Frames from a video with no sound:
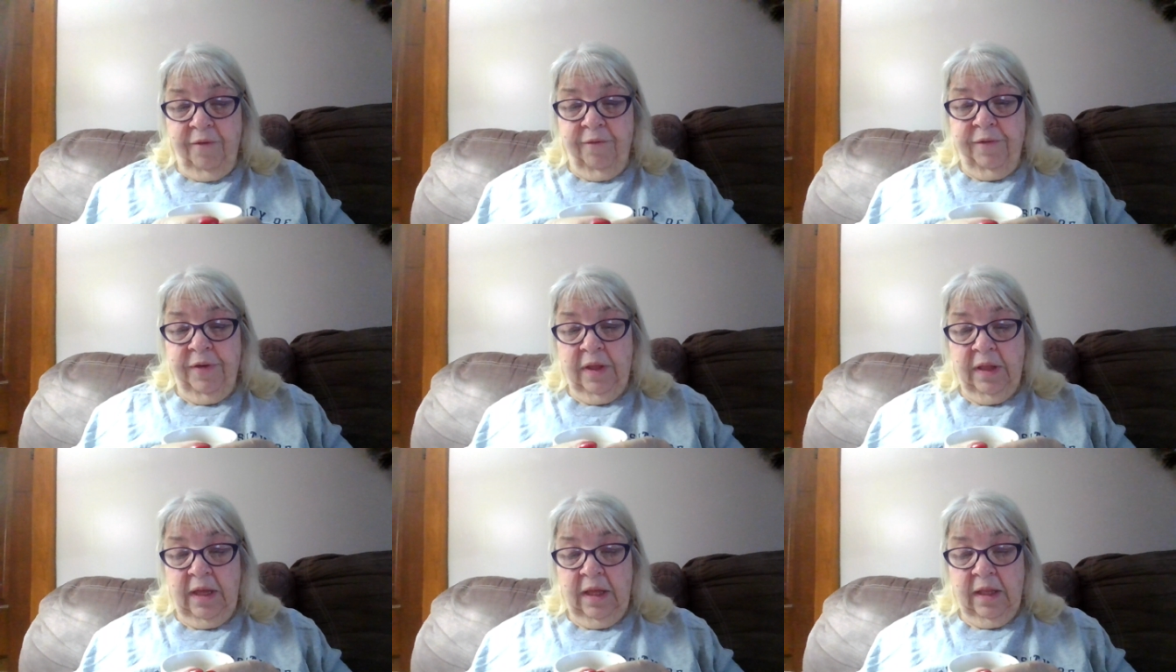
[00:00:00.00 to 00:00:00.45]

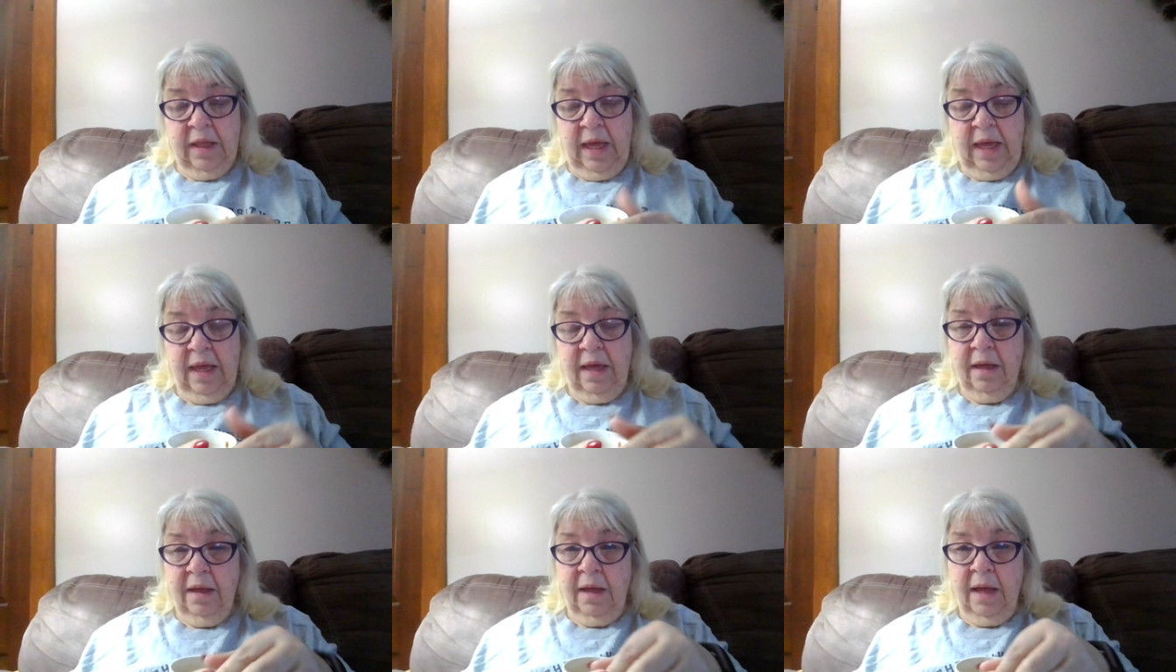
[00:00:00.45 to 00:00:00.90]
feeling
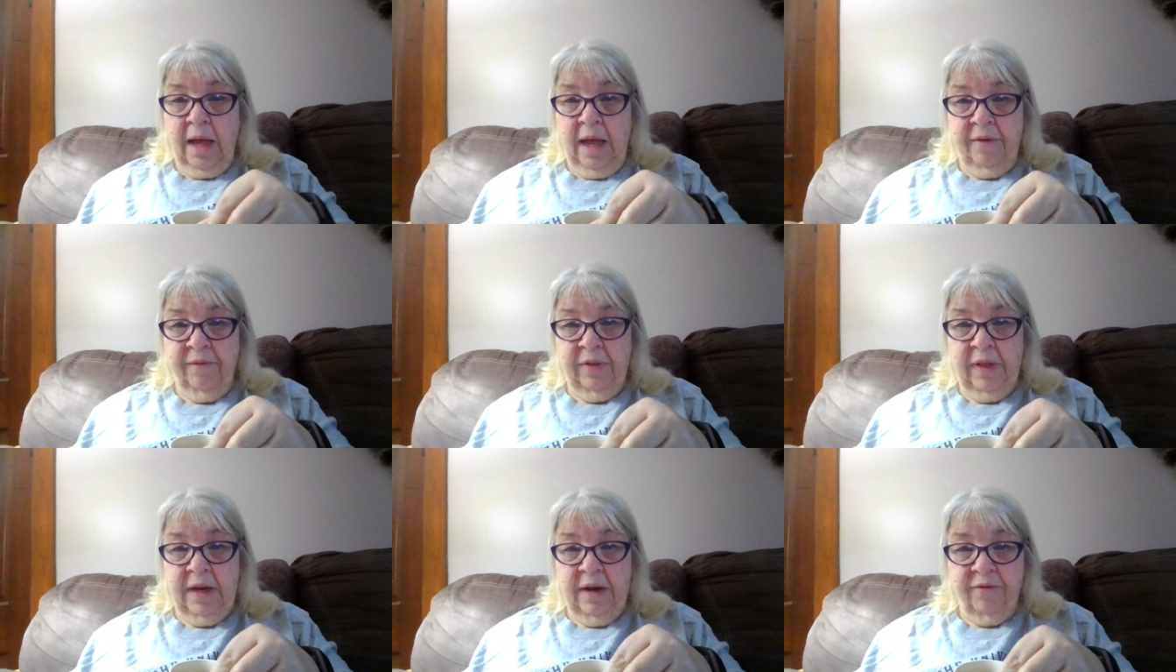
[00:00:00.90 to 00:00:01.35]
like
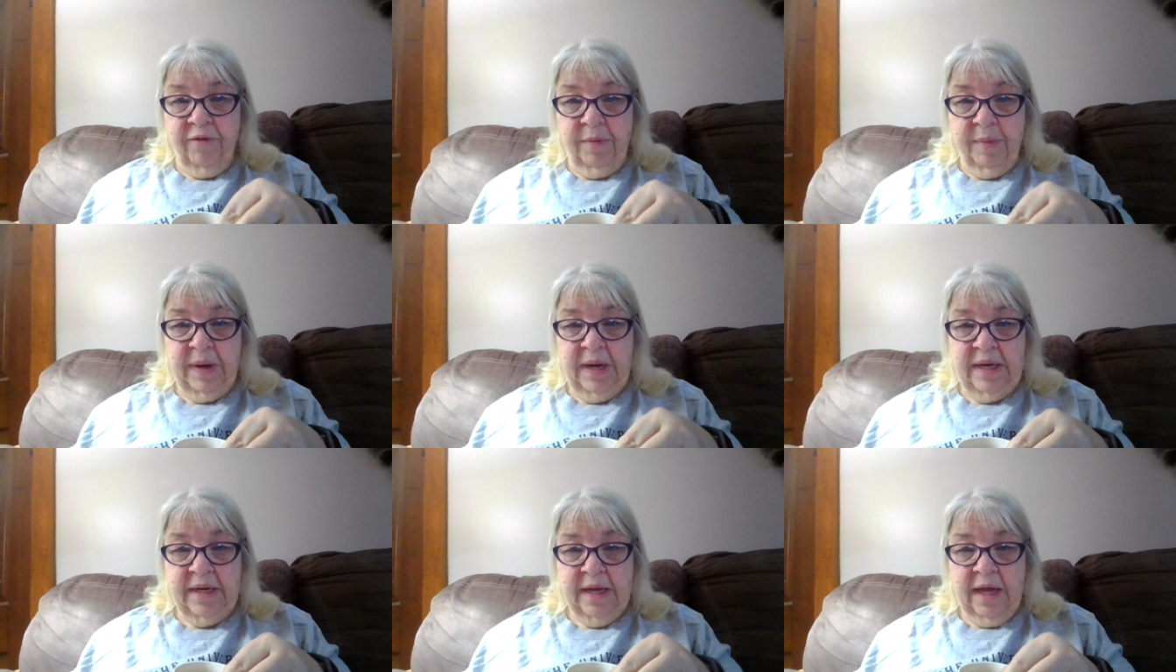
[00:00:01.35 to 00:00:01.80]
I've let
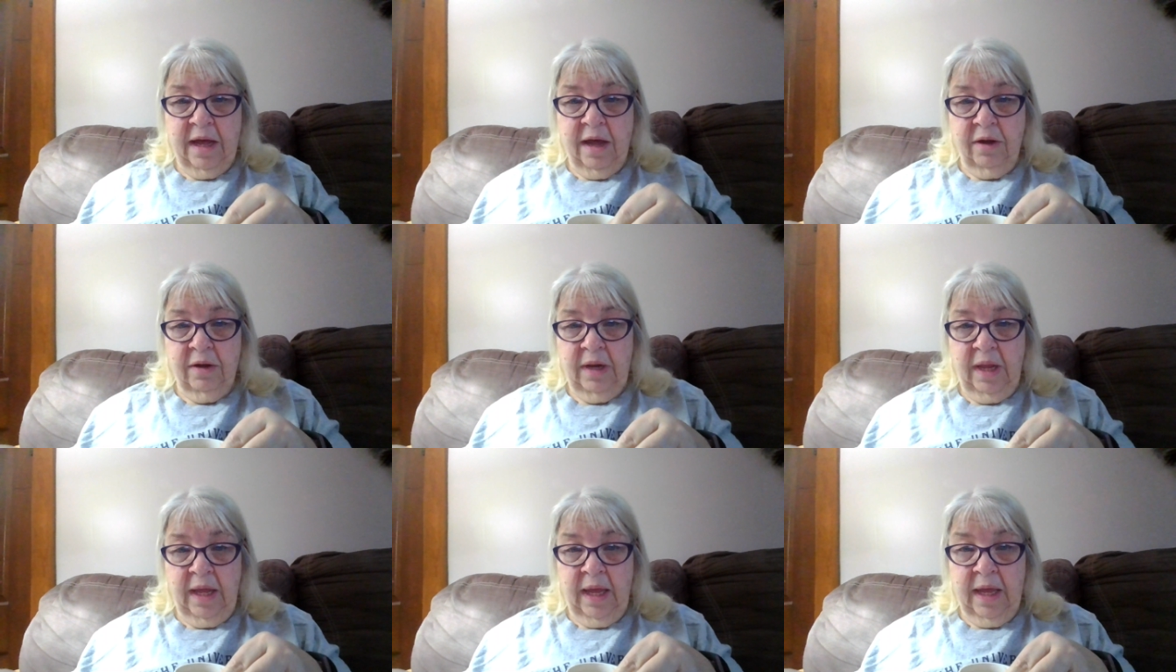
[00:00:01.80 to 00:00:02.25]
everybody
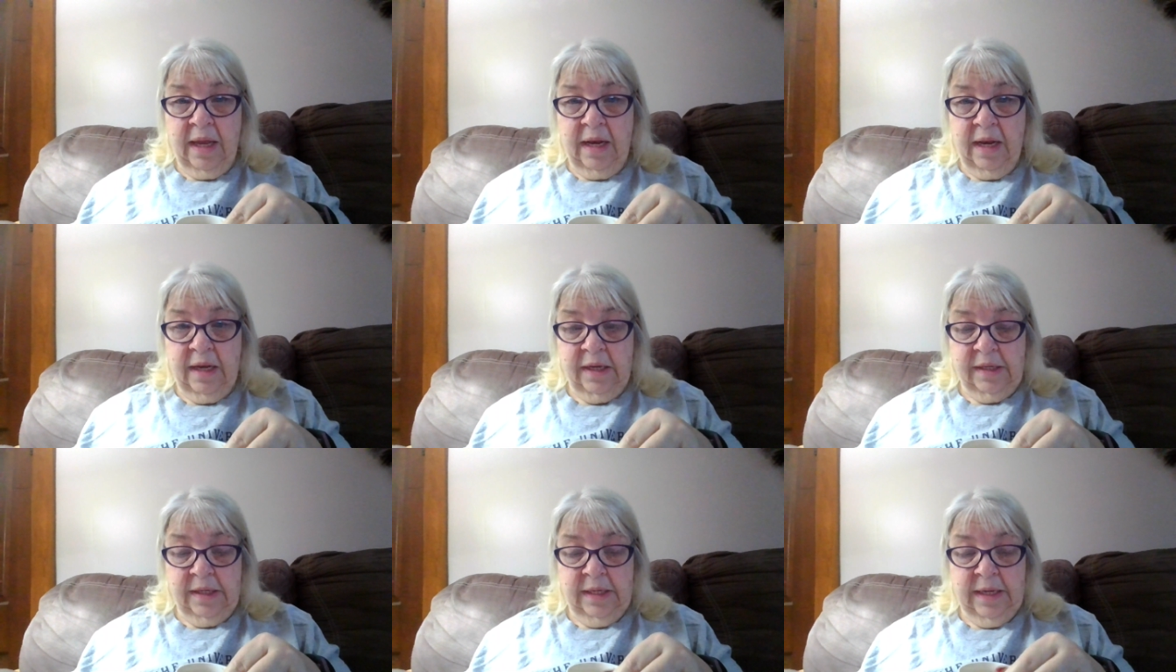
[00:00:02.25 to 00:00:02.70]
down
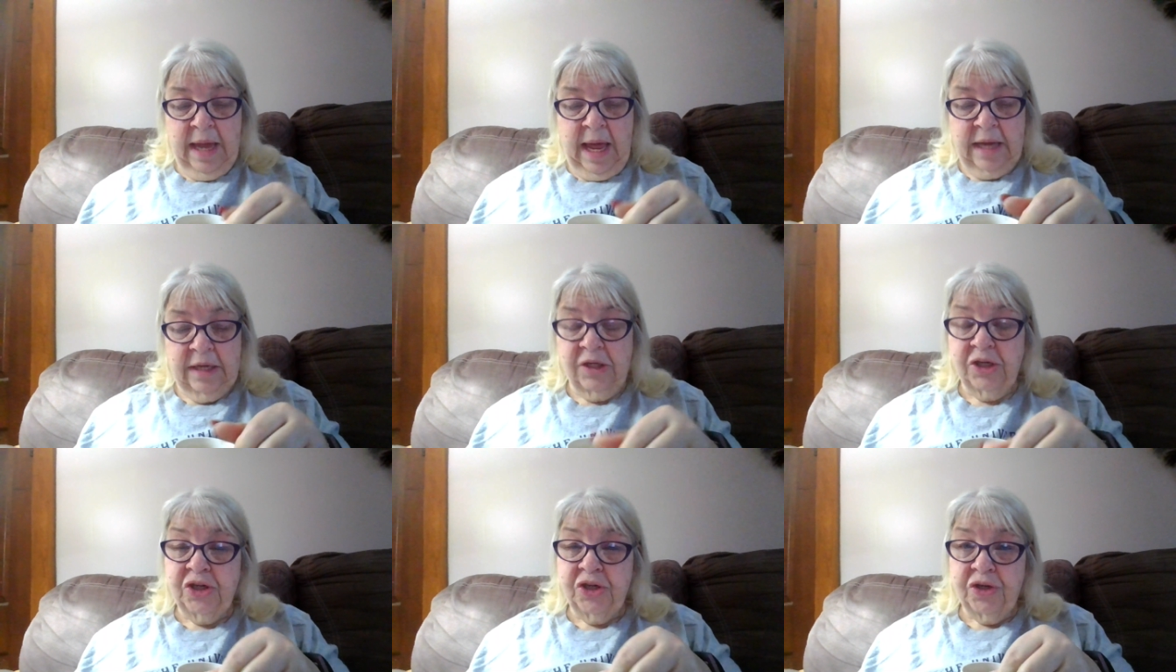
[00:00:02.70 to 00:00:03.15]
and
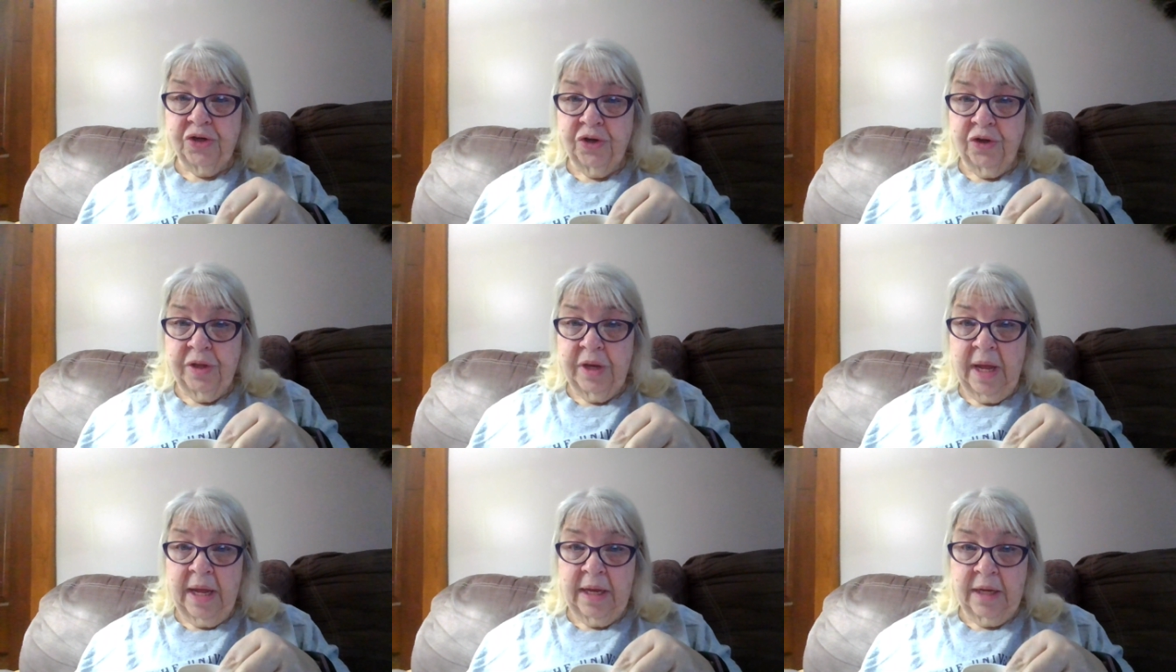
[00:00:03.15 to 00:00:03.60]
not
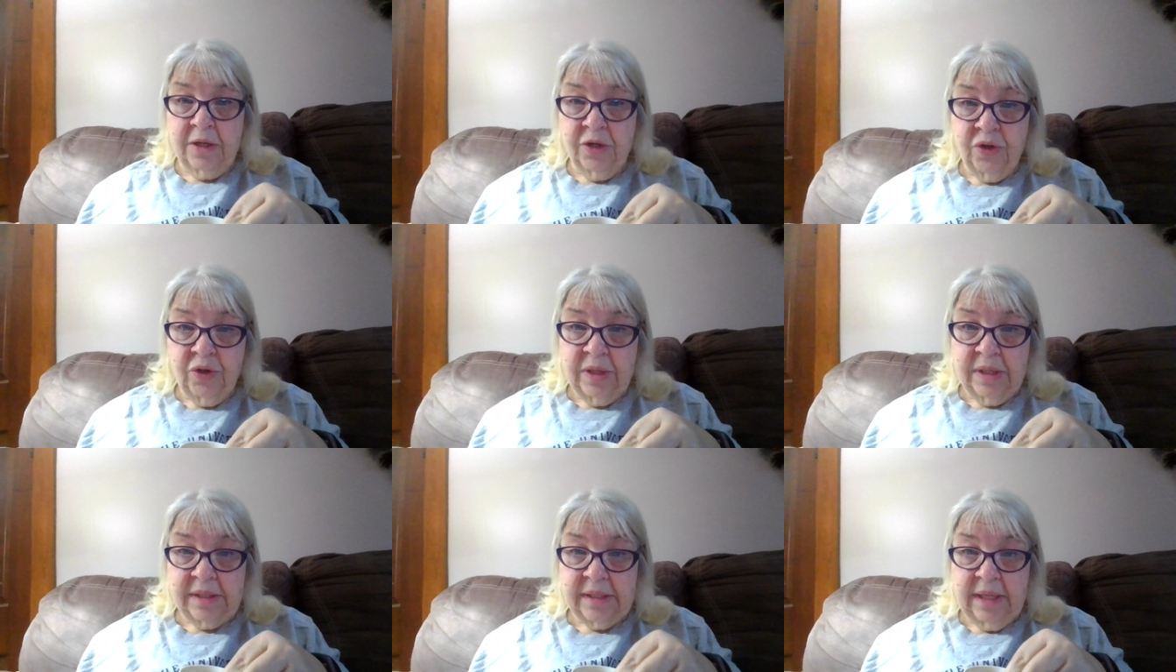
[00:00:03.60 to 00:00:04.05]
sure that I can
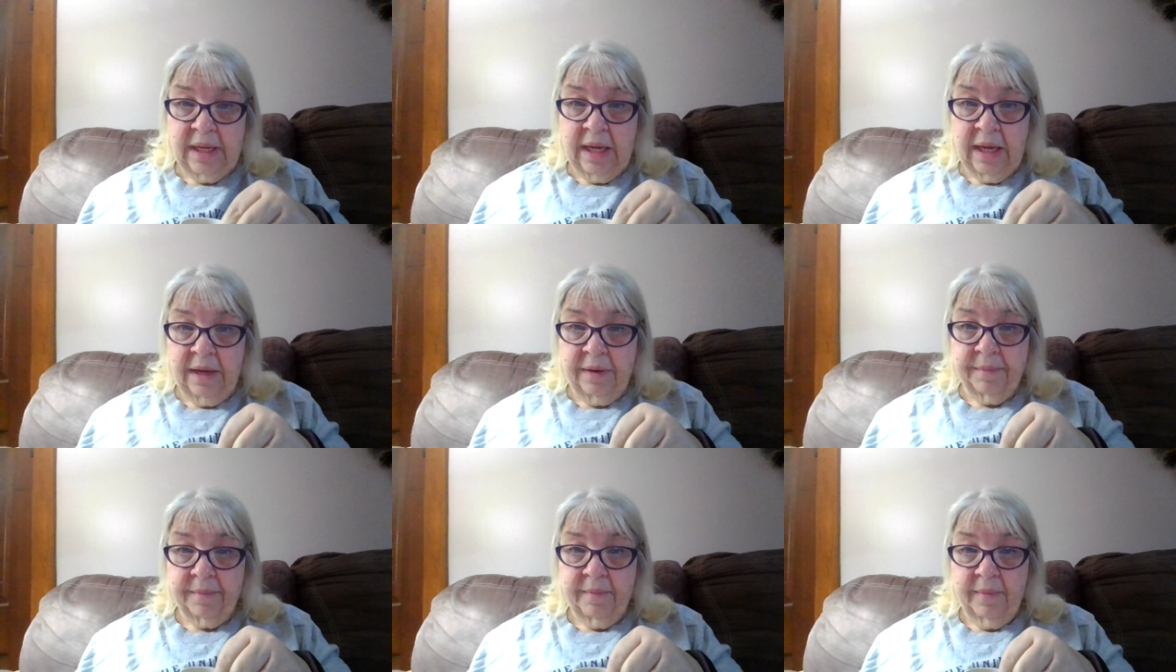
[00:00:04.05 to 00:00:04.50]
do this
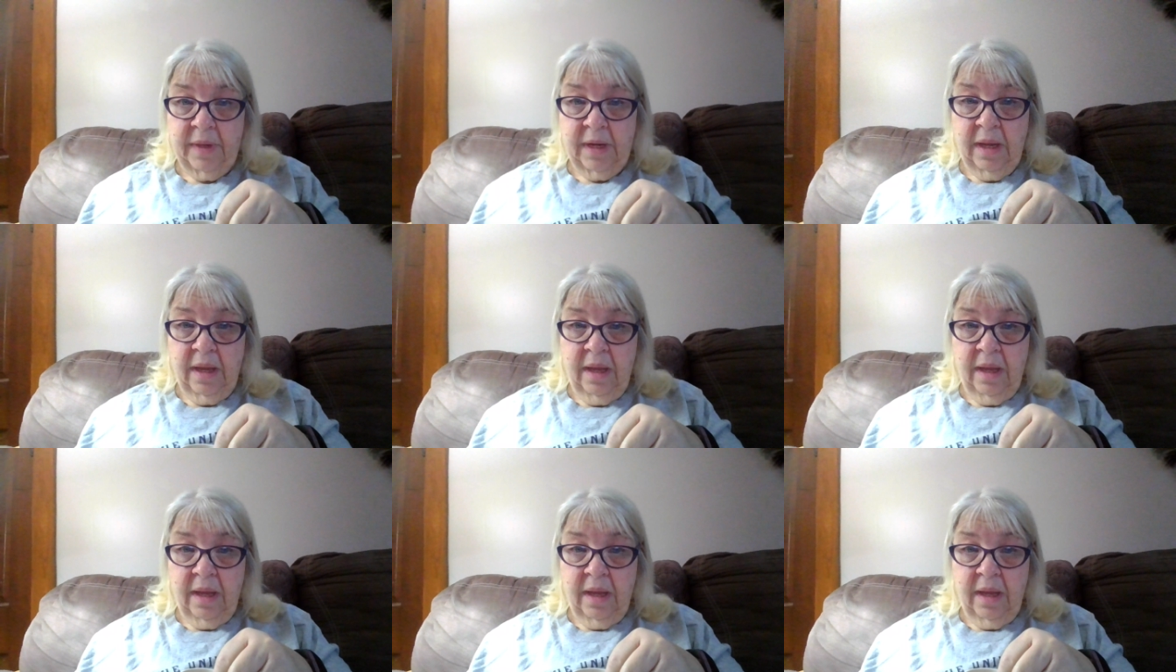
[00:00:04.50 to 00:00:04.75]
again.